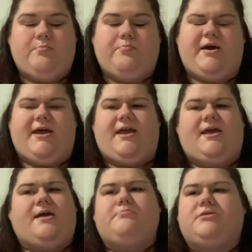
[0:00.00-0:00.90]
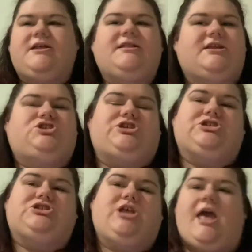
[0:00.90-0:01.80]
But it completely
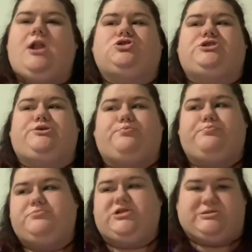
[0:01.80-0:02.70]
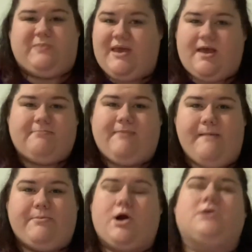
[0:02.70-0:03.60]
changed the energy just being in my
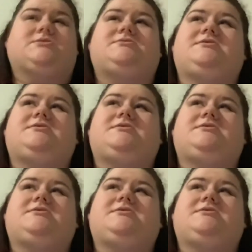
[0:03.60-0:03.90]
purse.